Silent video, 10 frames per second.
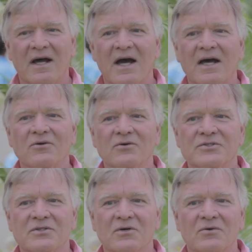and
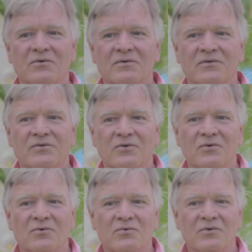also
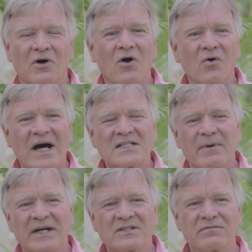through the whole
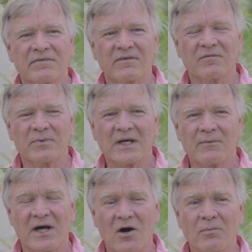aspect of being
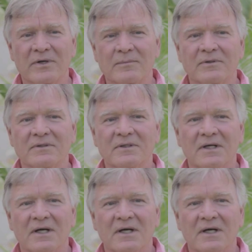able to help people.